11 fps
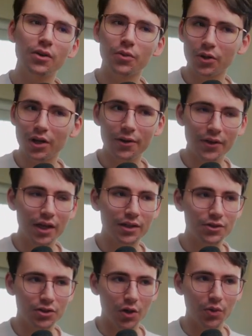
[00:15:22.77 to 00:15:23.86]
We don't have
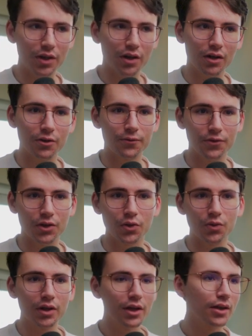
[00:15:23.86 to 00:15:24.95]
that showing on our
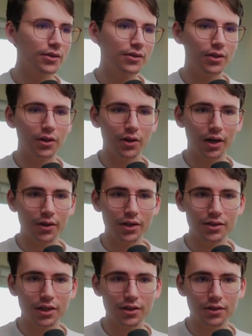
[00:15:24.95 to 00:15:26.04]
view. So I'm
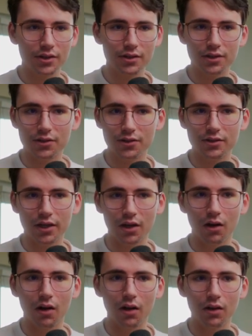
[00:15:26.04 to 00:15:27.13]
going to change this and just
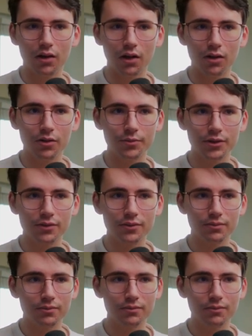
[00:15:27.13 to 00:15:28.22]
say all columns.